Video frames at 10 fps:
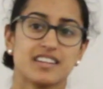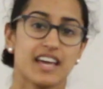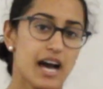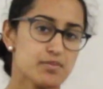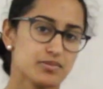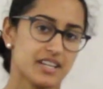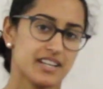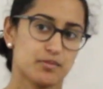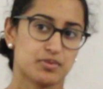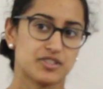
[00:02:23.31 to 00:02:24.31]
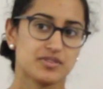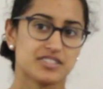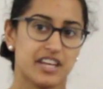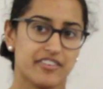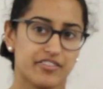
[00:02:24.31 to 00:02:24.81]
The app laid out
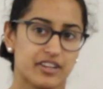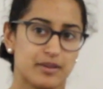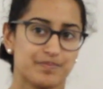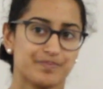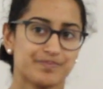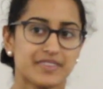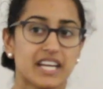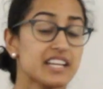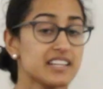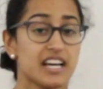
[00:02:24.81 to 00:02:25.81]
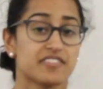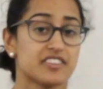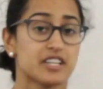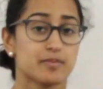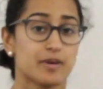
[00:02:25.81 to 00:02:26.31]
Principal's day for him. He didn't have to think